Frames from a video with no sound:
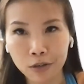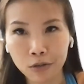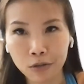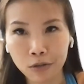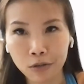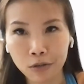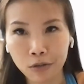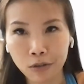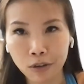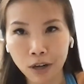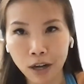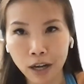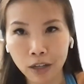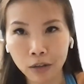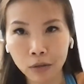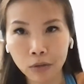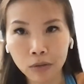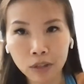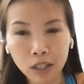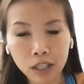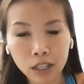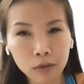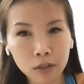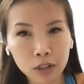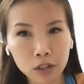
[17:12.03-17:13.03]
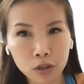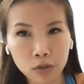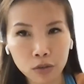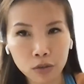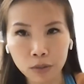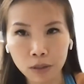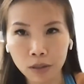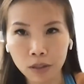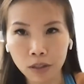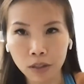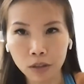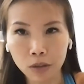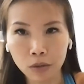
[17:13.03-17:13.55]
So I don't think we should
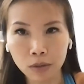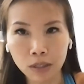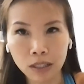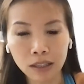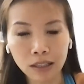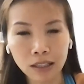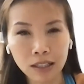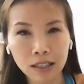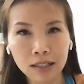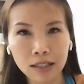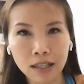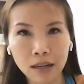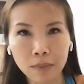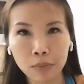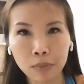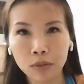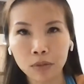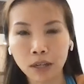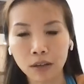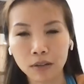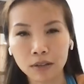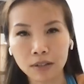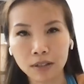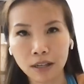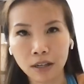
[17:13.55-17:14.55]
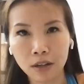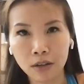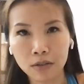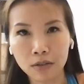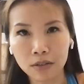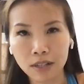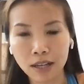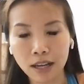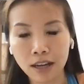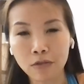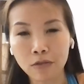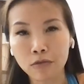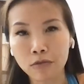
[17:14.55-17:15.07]
be doing things that put
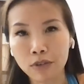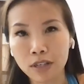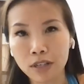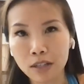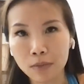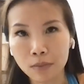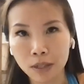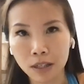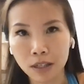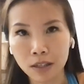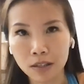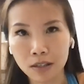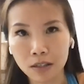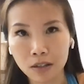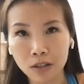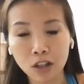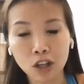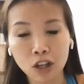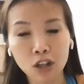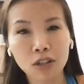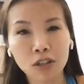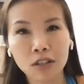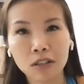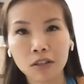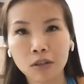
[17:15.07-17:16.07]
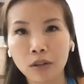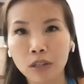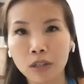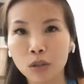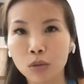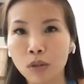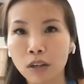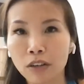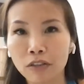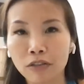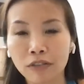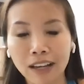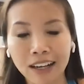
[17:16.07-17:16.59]
ourselves at risk, because it's not just going
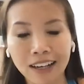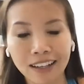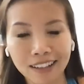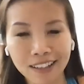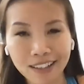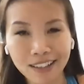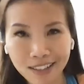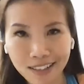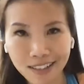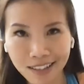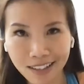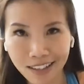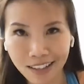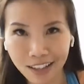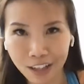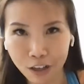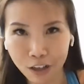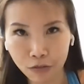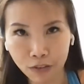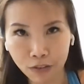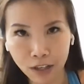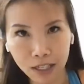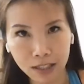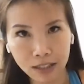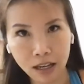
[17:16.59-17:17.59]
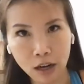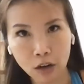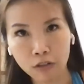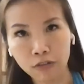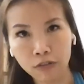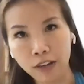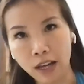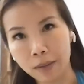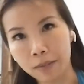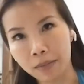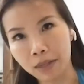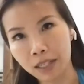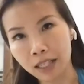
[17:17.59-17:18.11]
to affect us, it affects our
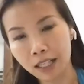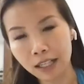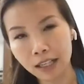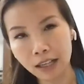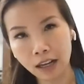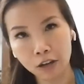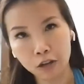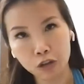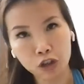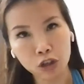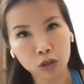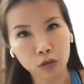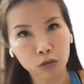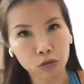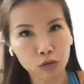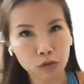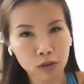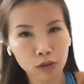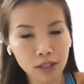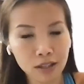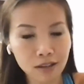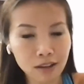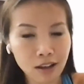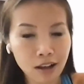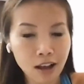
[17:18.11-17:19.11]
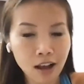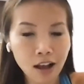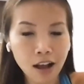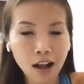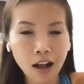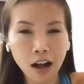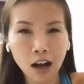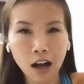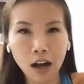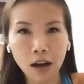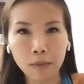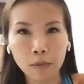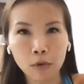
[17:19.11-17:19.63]
family, our children,